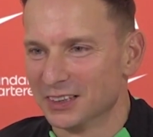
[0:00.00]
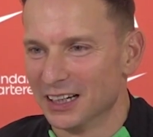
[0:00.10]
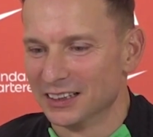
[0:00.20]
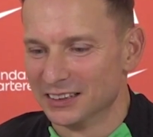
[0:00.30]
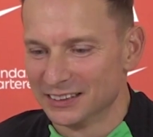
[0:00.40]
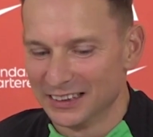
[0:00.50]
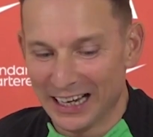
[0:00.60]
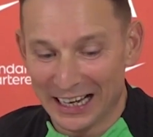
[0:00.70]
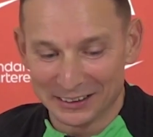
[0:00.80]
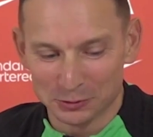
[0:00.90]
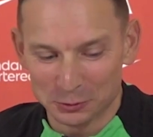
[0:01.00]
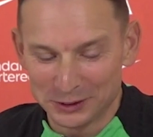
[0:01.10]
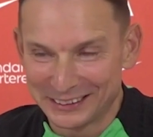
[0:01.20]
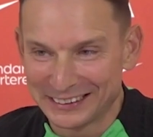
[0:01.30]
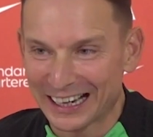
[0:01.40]
Yeah, yeah
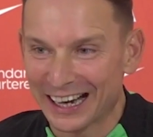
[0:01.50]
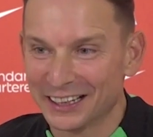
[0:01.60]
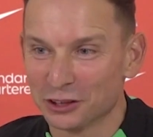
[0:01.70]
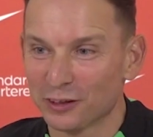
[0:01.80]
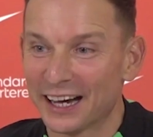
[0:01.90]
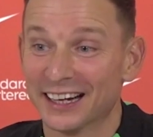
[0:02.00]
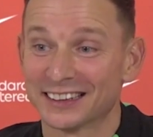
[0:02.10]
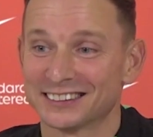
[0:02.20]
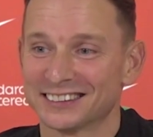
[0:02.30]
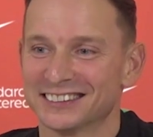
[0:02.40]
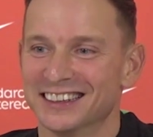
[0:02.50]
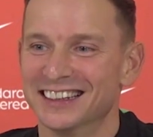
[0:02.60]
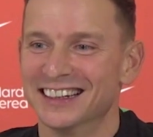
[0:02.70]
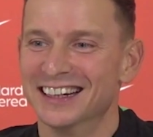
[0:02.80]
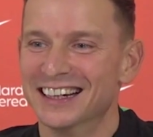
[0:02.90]
we see the Ryan
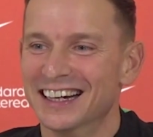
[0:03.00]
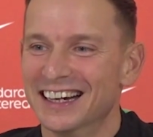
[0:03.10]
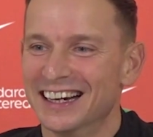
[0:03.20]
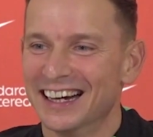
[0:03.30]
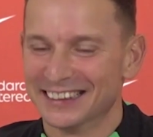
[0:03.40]
of